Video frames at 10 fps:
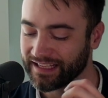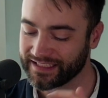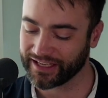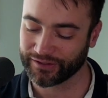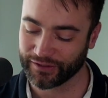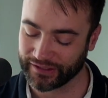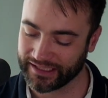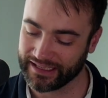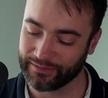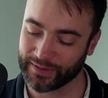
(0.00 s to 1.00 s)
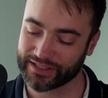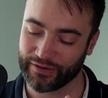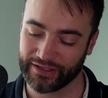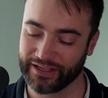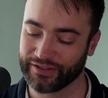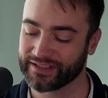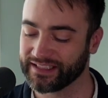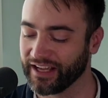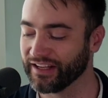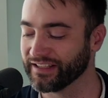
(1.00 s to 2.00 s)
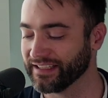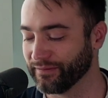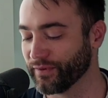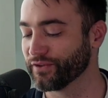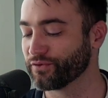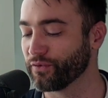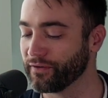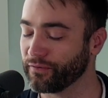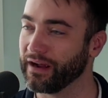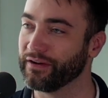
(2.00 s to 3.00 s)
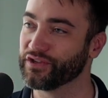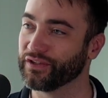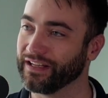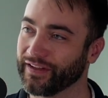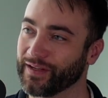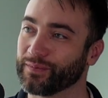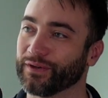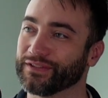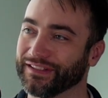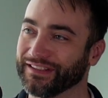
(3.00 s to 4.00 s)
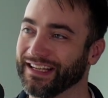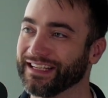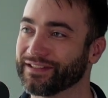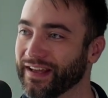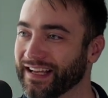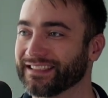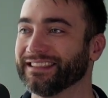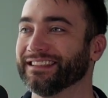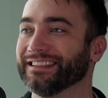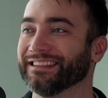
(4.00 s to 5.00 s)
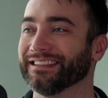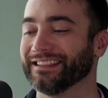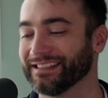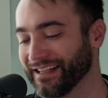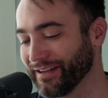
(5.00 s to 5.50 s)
take a look at what's going on in your cells, and within 24 hours, you'll have like a personalized vaccine that's